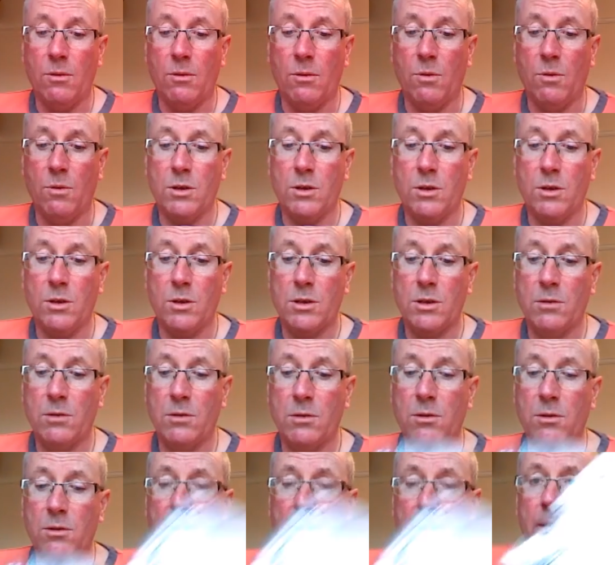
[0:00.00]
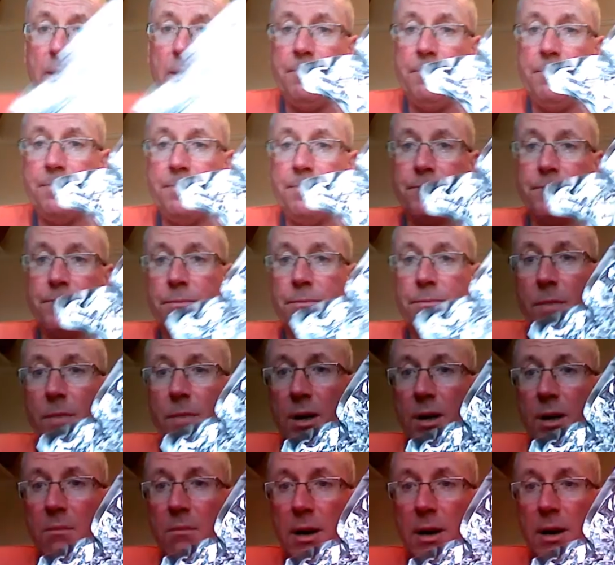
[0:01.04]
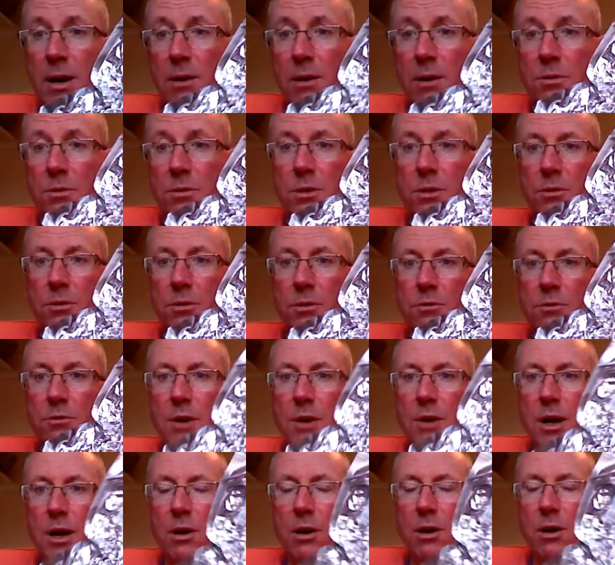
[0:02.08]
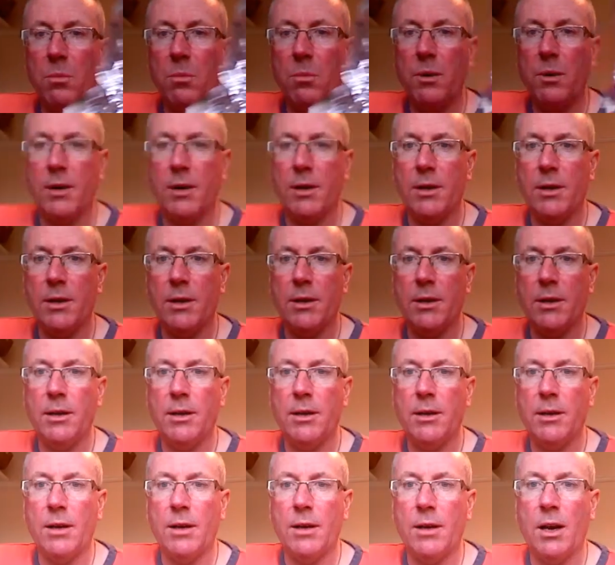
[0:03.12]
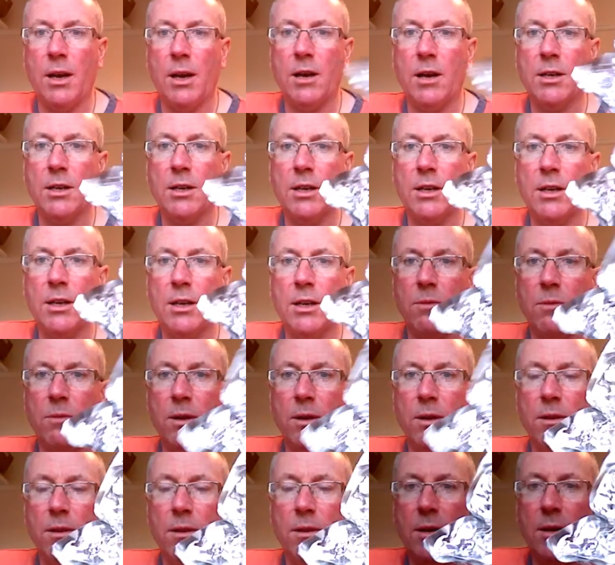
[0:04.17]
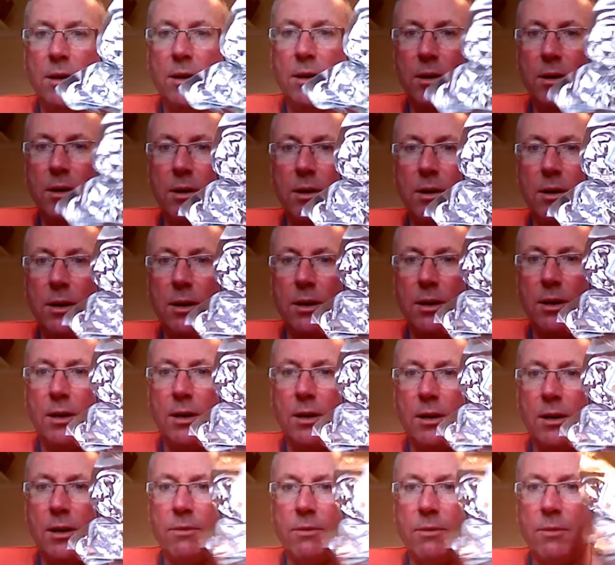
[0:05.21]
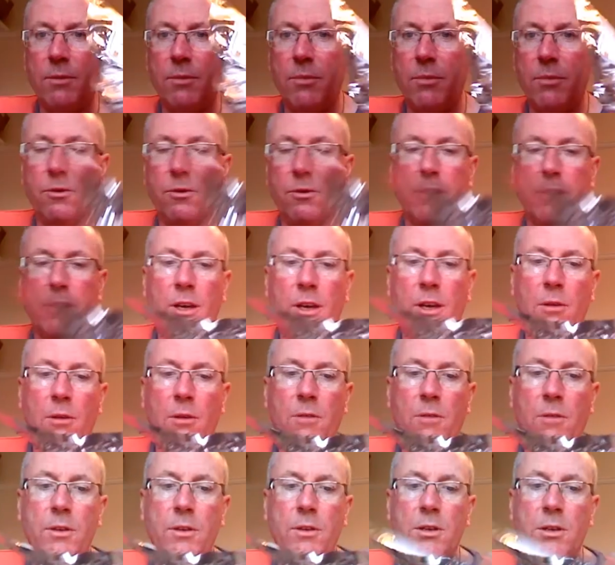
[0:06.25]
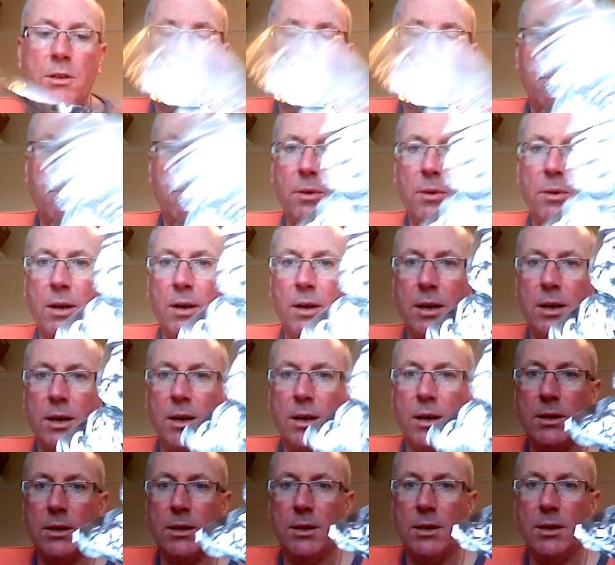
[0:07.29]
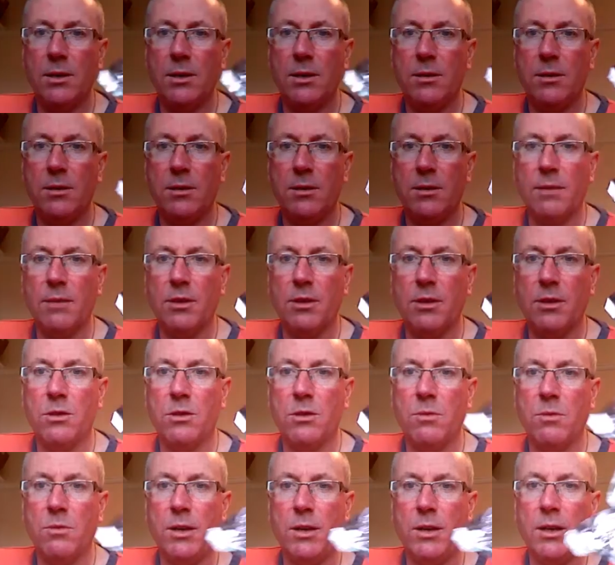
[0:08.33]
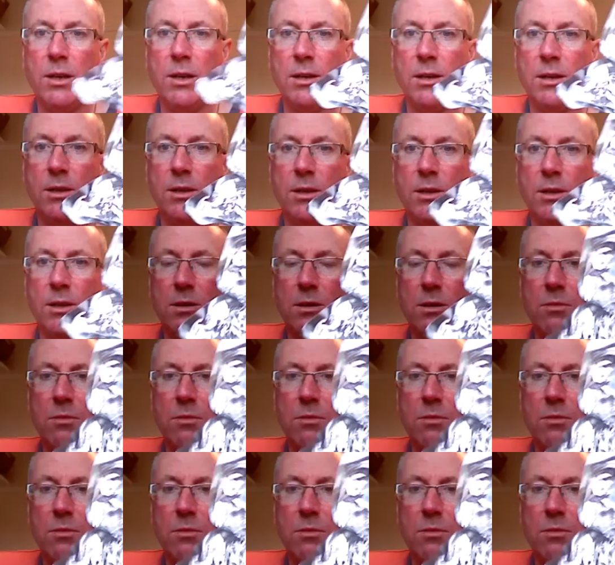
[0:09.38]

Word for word: What's a good um, amount to dry hop uh, a lager kit with? with before you go over the top and uh, to give it a tweak and uh,